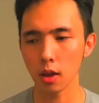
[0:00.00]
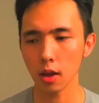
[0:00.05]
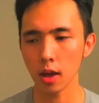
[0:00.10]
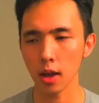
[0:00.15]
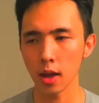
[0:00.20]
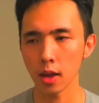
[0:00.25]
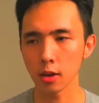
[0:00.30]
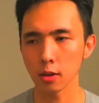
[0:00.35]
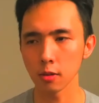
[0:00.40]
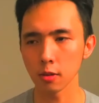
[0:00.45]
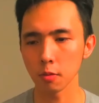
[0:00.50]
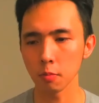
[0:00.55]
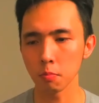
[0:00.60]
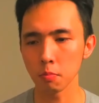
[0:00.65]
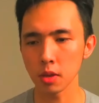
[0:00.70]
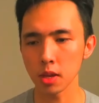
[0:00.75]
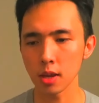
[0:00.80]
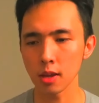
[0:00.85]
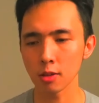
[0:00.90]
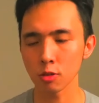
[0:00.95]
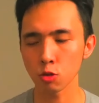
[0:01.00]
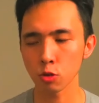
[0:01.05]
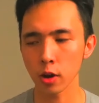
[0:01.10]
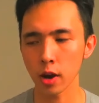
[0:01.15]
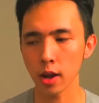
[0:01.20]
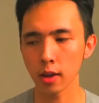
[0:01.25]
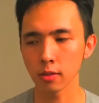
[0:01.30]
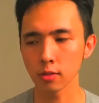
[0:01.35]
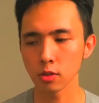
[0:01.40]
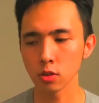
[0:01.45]
and me
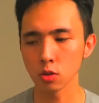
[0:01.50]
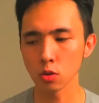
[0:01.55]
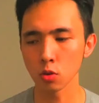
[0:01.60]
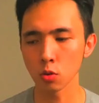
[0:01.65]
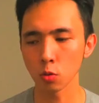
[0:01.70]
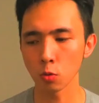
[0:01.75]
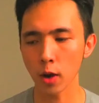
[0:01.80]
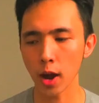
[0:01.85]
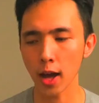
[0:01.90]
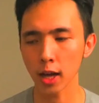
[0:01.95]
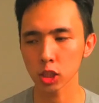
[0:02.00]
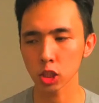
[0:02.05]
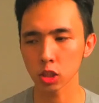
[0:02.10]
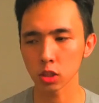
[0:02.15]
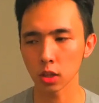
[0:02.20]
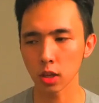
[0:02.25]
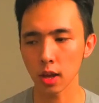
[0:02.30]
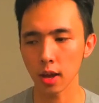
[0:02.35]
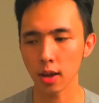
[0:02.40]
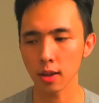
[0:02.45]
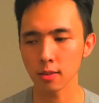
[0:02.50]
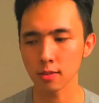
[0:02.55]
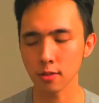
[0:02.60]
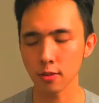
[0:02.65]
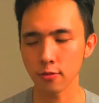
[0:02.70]
trying to rationalize